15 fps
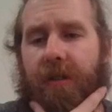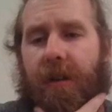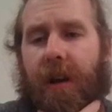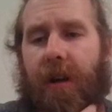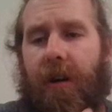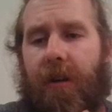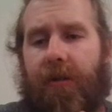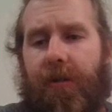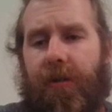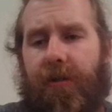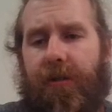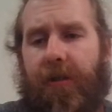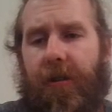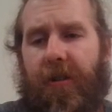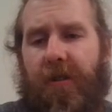You can also
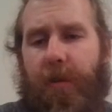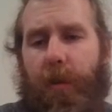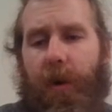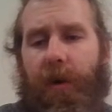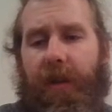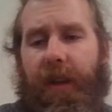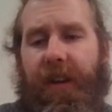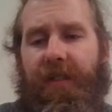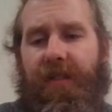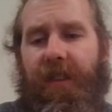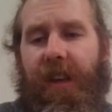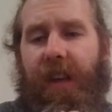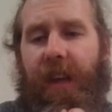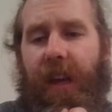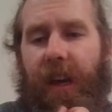search World
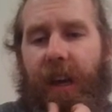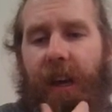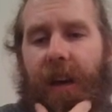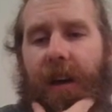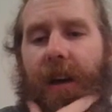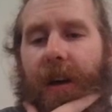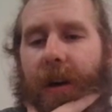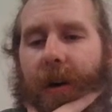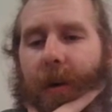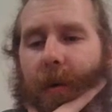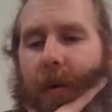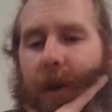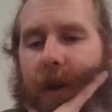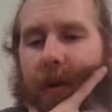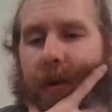Legacy Key,
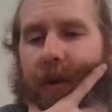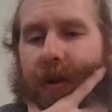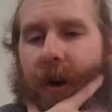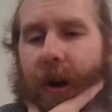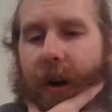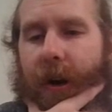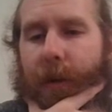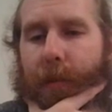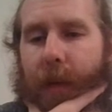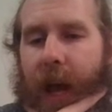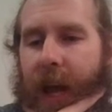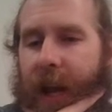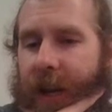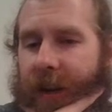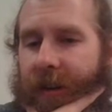which will target a
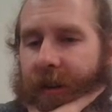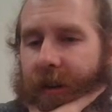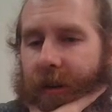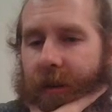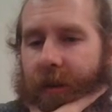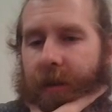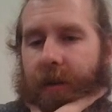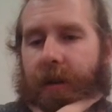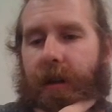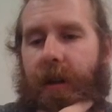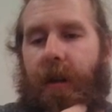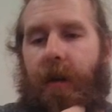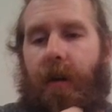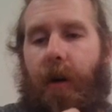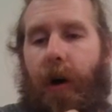banished
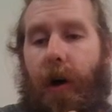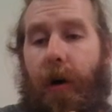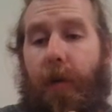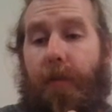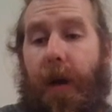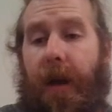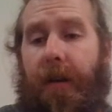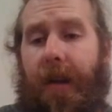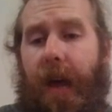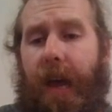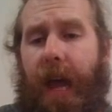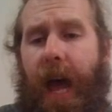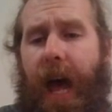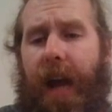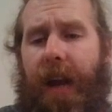uh, Mekk
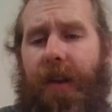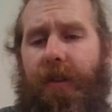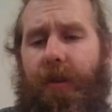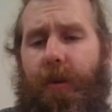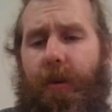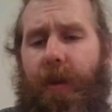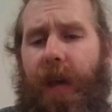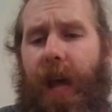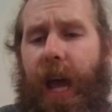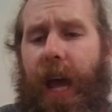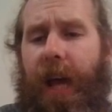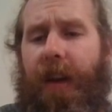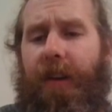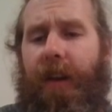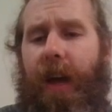Knight, add it to the
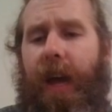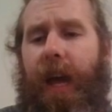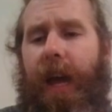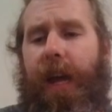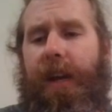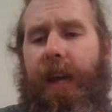hand, and